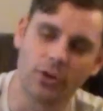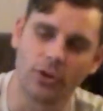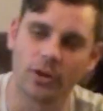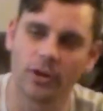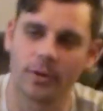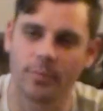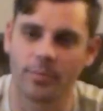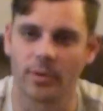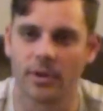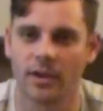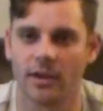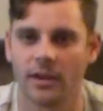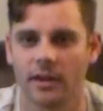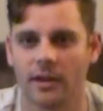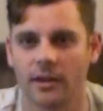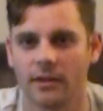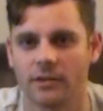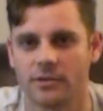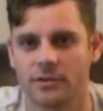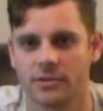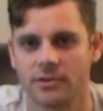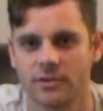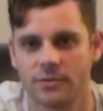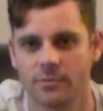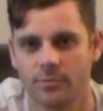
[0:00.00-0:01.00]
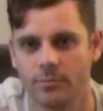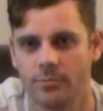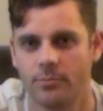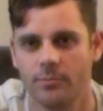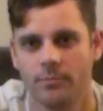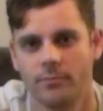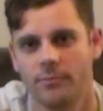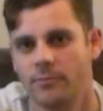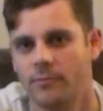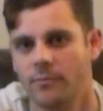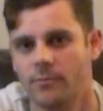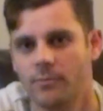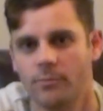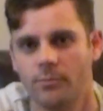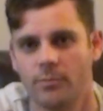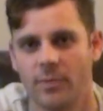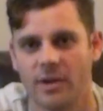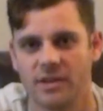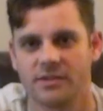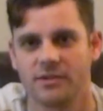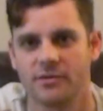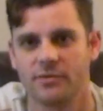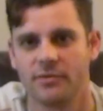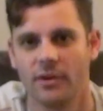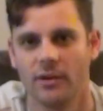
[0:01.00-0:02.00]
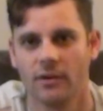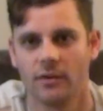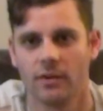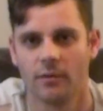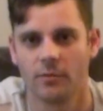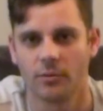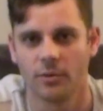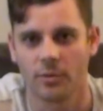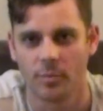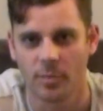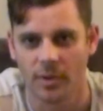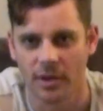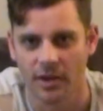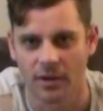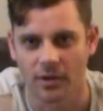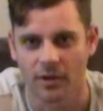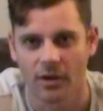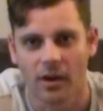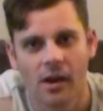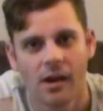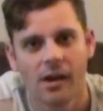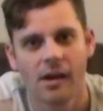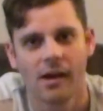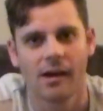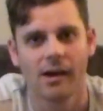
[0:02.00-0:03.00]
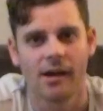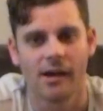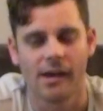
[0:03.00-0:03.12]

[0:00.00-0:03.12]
Europe and basically fell in love with beer